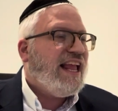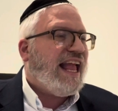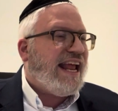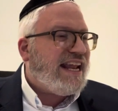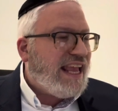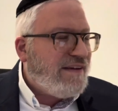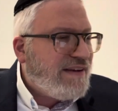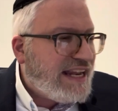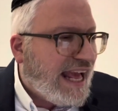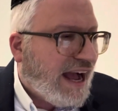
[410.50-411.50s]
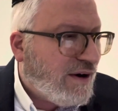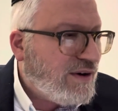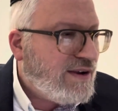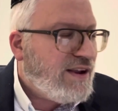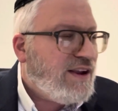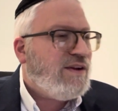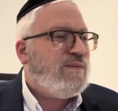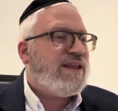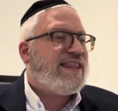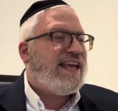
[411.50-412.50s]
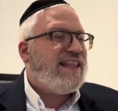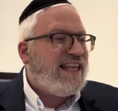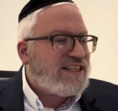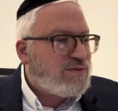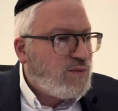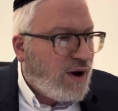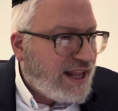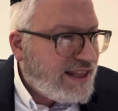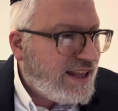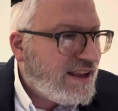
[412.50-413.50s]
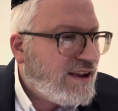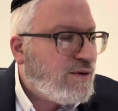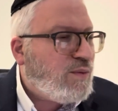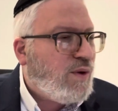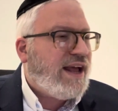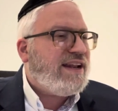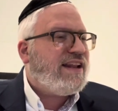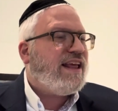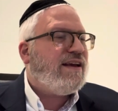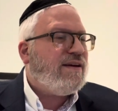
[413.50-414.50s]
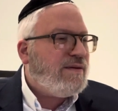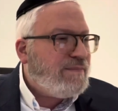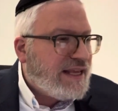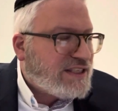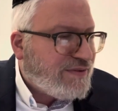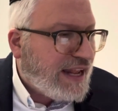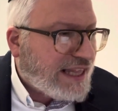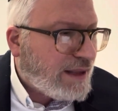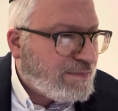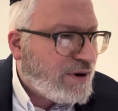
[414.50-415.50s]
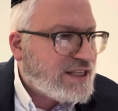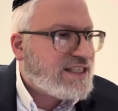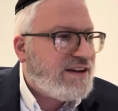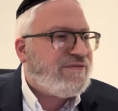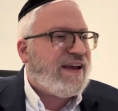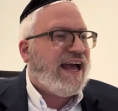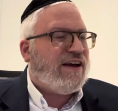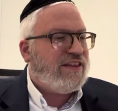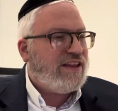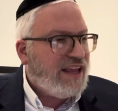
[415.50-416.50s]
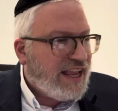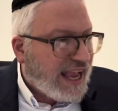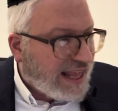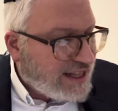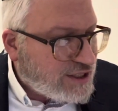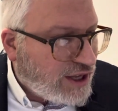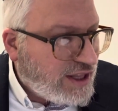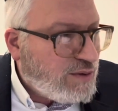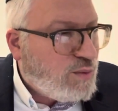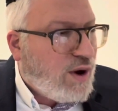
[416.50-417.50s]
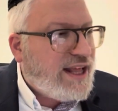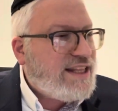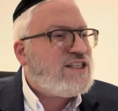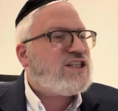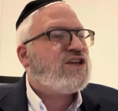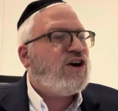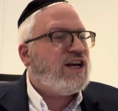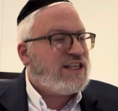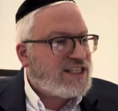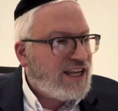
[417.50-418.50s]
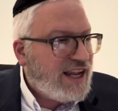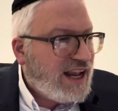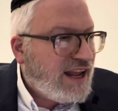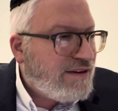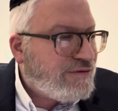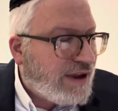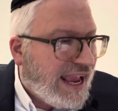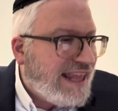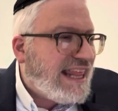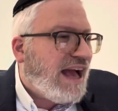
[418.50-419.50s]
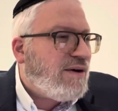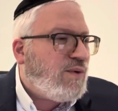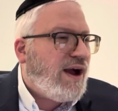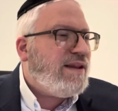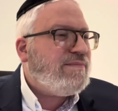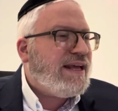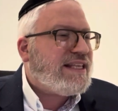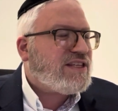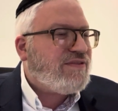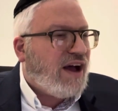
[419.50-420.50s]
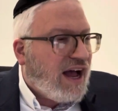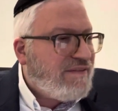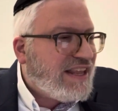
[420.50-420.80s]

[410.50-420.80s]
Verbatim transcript: And even now, within this one, one mitzvah that the person found, and there's only one schus in that one mitzvah of a